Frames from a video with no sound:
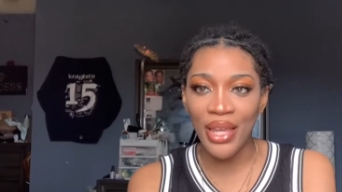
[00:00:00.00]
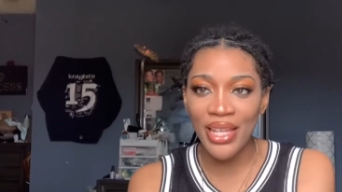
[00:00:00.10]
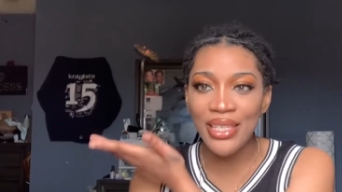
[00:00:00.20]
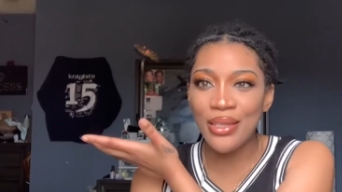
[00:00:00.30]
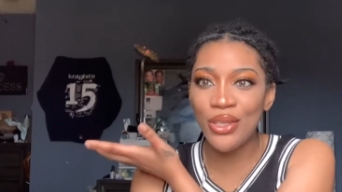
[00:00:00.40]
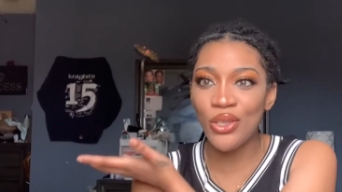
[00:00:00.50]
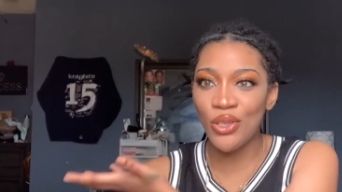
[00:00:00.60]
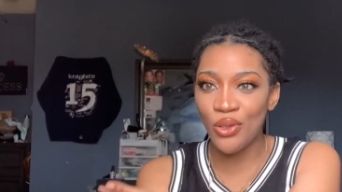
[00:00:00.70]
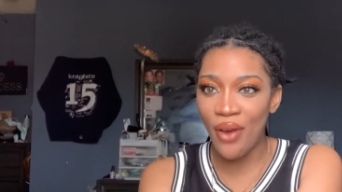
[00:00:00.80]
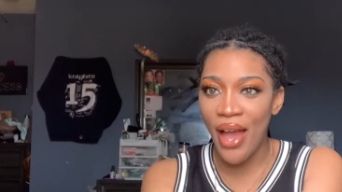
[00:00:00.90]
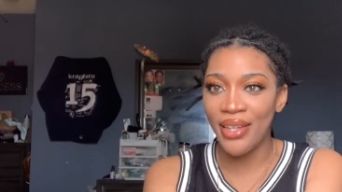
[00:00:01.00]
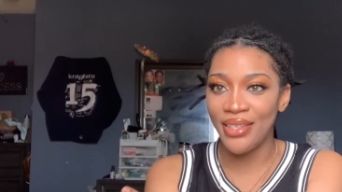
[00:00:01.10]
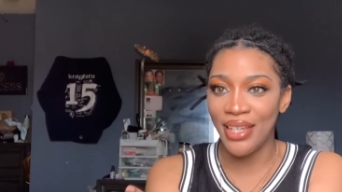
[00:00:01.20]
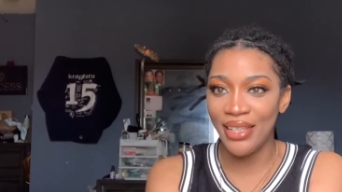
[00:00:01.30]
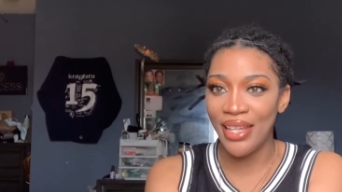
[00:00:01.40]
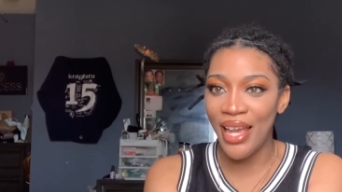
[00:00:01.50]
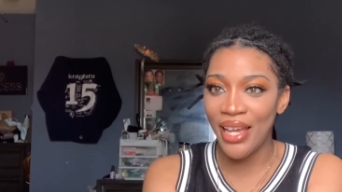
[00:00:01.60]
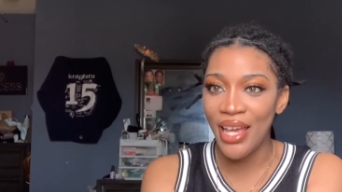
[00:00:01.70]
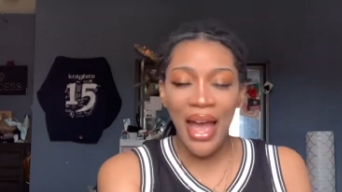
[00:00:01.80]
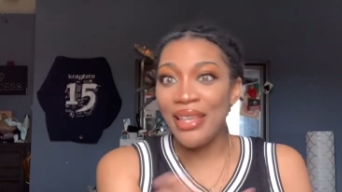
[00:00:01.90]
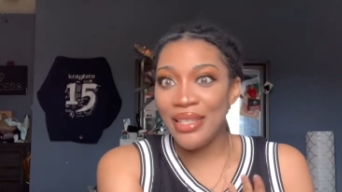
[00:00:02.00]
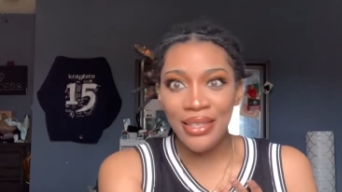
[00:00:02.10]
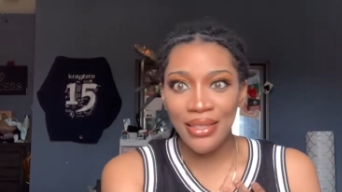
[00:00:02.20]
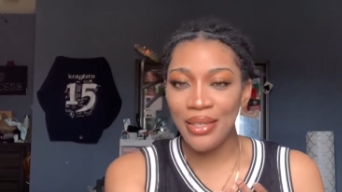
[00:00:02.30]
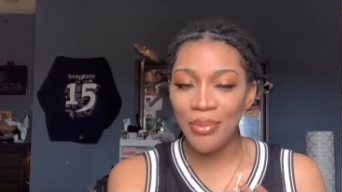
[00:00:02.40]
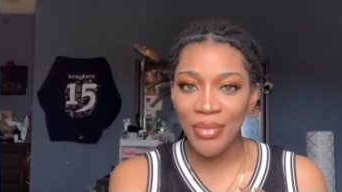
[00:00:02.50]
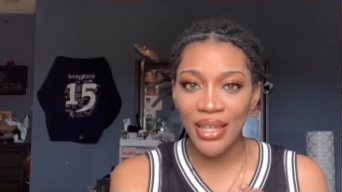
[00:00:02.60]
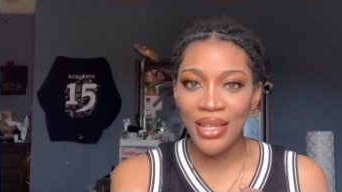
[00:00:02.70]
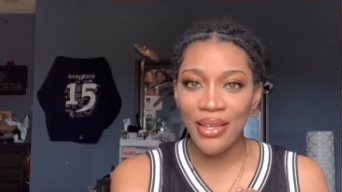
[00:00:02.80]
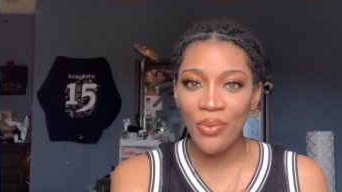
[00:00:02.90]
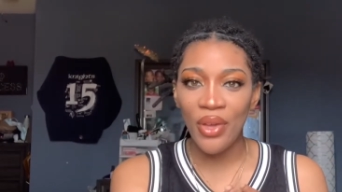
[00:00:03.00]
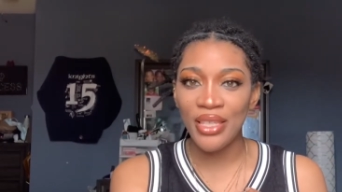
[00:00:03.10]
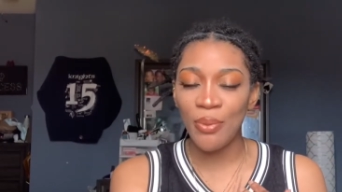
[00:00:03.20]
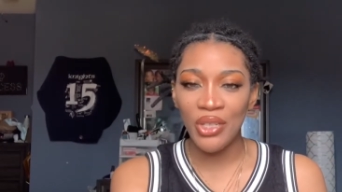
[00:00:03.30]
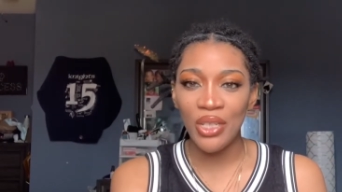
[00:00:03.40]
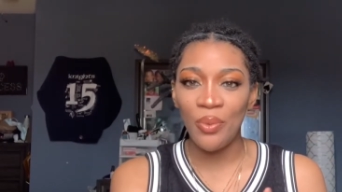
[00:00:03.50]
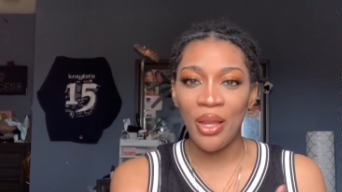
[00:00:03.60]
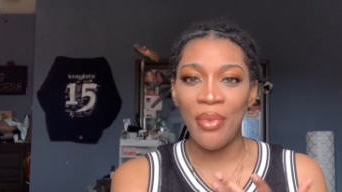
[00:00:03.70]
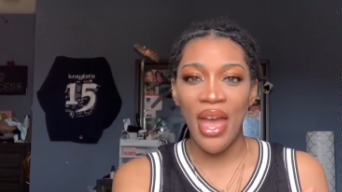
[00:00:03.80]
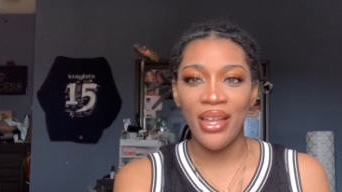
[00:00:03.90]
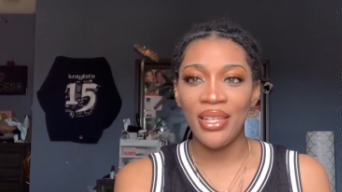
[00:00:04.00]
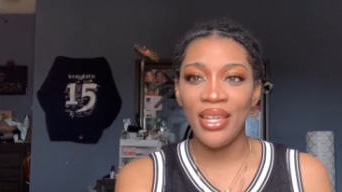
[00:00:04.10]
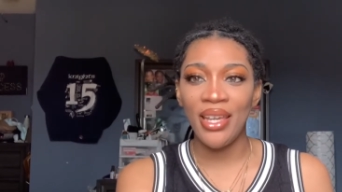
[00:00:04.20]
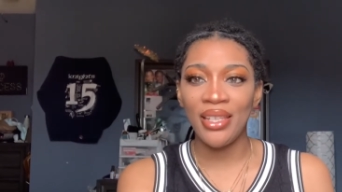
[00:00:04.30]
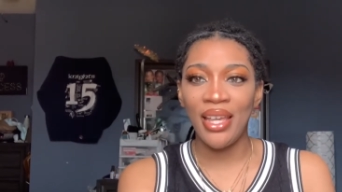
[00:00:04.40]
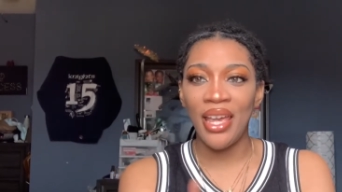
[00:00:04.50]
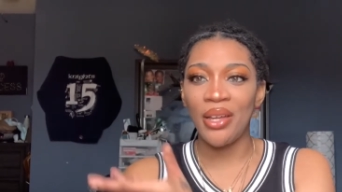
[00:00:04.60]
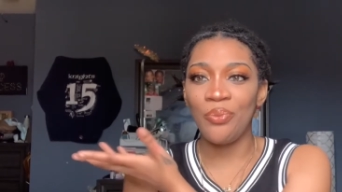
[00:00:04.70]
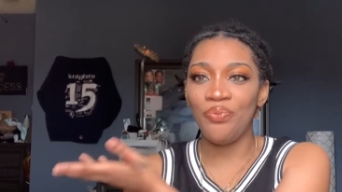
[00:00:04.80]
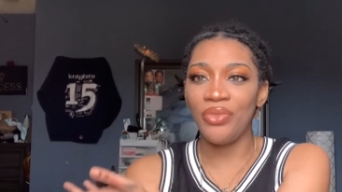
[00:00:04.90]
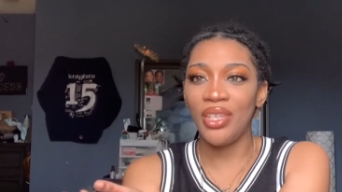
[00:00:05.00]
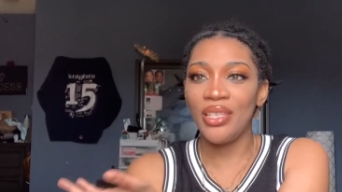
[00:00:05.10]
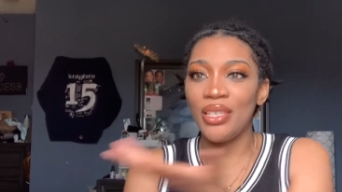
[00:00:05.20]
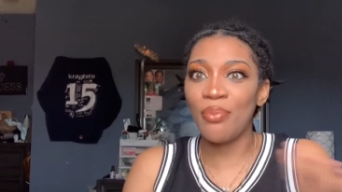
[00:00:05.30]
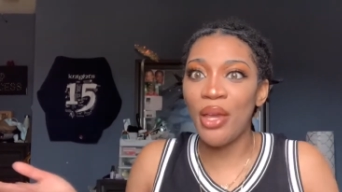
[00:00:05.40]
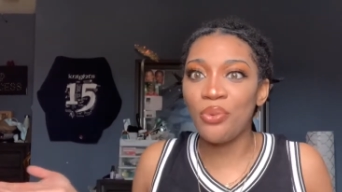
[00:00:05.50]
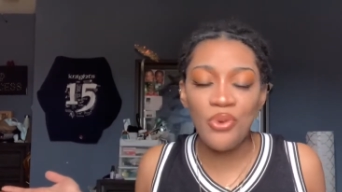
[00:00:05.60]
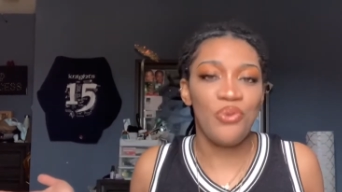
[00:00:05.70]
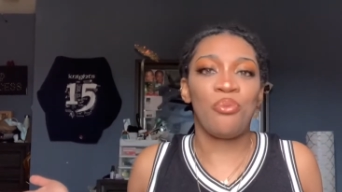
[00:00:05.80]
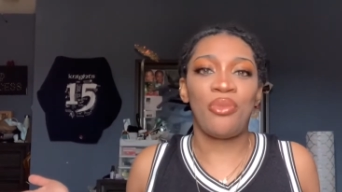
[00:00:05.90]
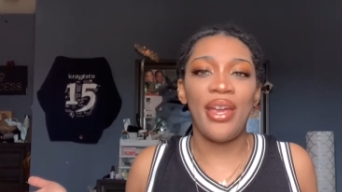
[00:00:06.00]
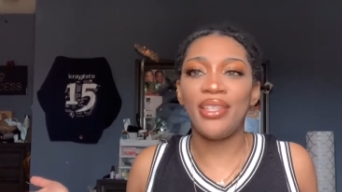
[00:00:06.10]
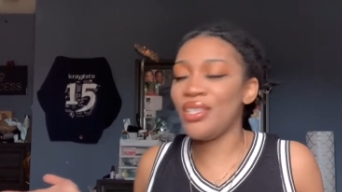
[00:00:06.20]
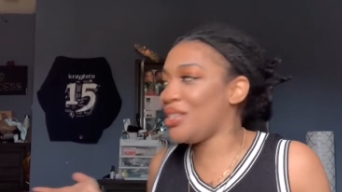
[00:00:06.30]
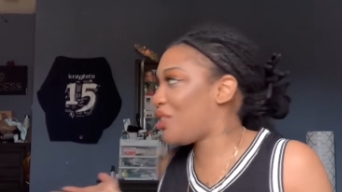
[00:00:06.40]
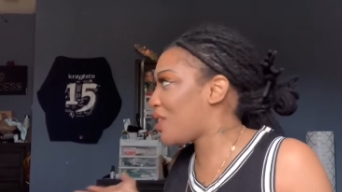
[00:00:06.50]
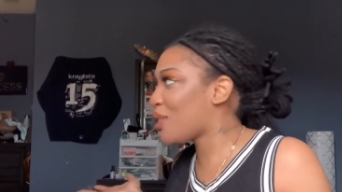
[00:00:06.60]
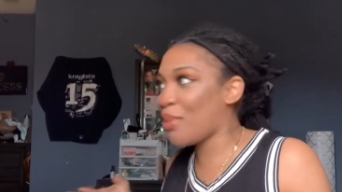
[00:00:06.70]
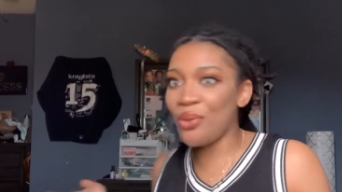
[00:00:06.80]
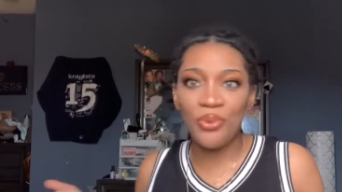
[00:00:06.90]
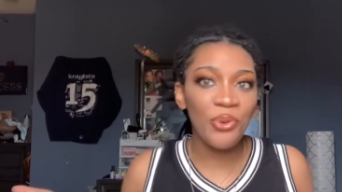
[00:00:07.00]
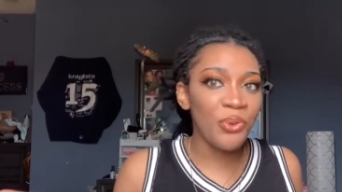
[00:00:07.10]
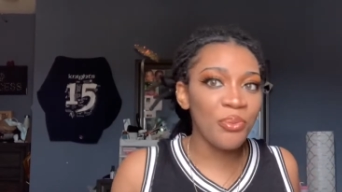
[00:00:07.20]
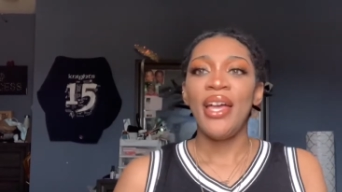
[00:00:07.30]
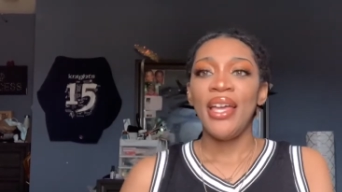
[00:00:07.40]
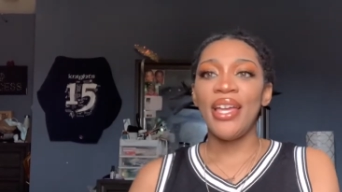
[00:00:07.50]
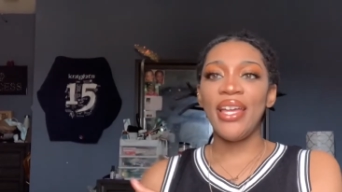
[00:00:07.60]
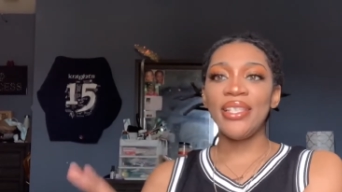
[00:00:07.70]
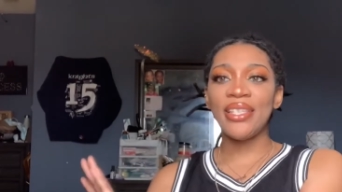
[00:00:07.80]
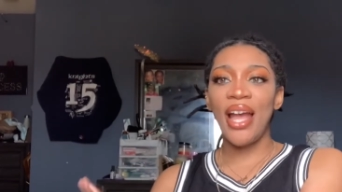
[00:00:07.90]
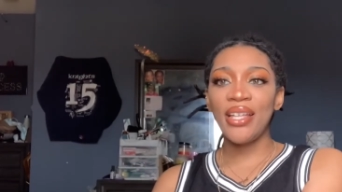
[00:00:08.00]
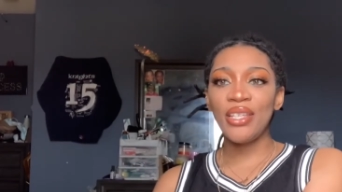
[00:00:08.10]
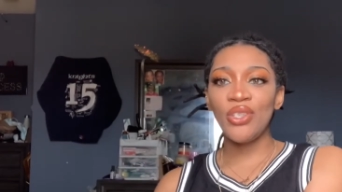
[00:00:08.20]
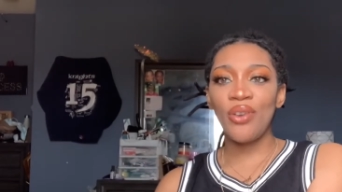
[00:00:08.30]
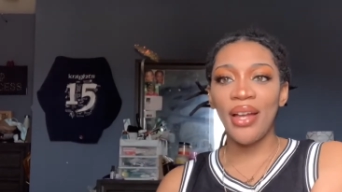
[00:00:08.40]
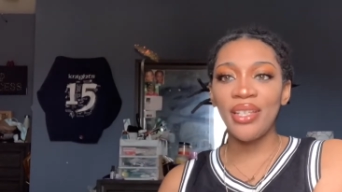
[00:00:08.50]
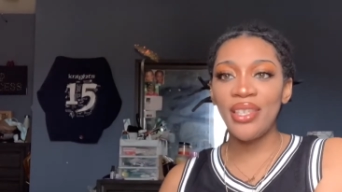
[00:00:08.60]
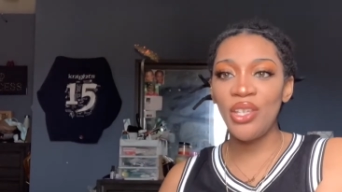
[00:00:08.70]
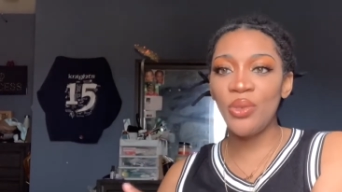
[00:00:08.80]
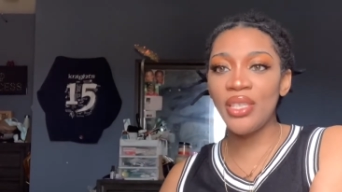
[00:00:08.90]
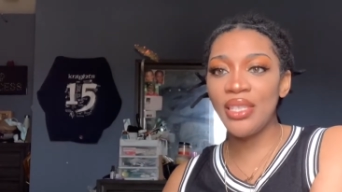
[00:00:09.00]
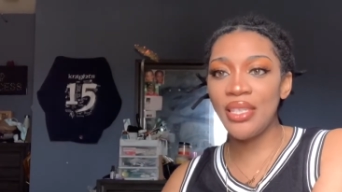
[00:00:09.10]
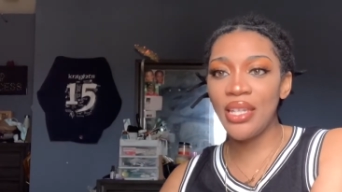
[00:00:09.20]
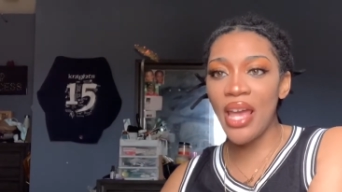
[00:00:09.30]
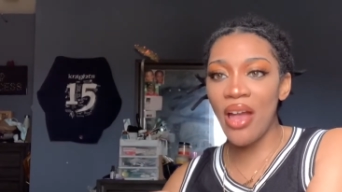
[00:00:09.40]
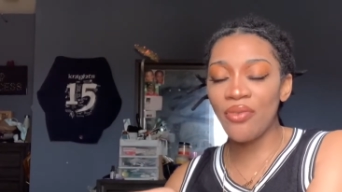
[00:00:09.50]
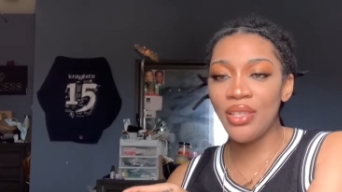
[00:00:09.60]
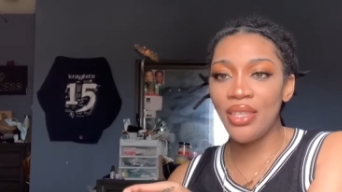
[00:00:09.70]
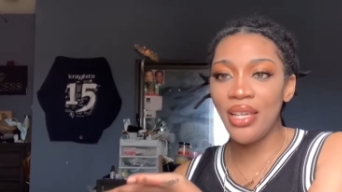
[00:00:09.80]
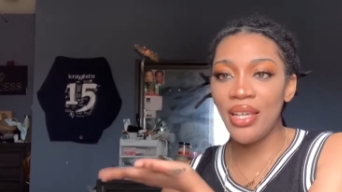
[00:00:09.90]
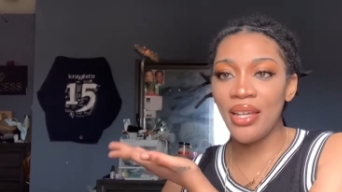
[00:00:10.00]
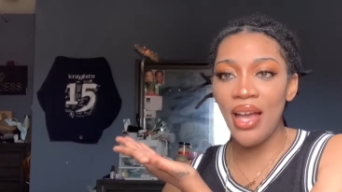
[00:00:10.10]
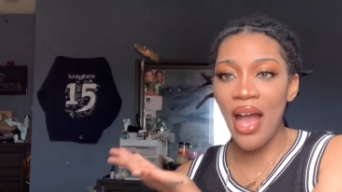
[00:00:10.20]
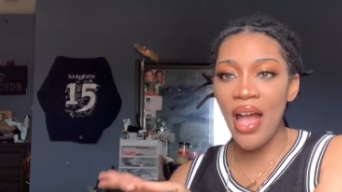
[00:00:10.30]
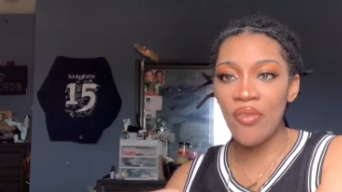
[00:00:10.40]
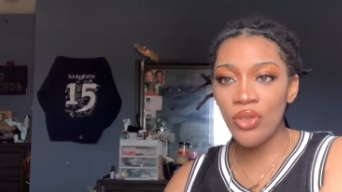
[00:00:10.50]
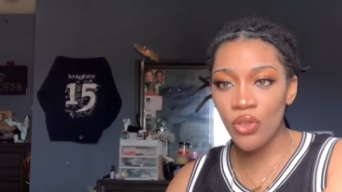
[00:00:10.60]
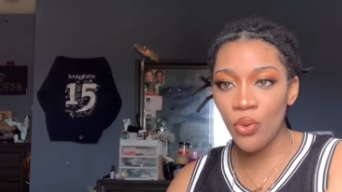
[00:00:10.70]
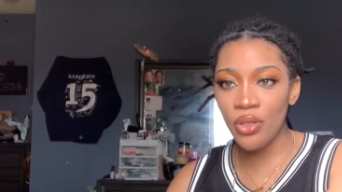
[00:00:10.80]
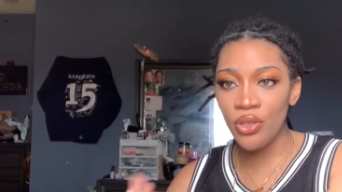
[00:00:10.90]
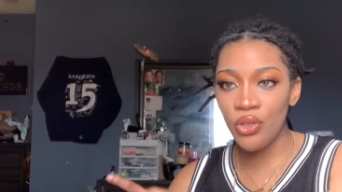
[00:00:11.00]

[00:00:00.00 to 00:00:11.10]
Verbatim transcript: and it's distracting. Like, at least to me, especially when I'm editing, like, this is my room, right? This is just my room. It's kind of distracting that you could see everything I have stored in the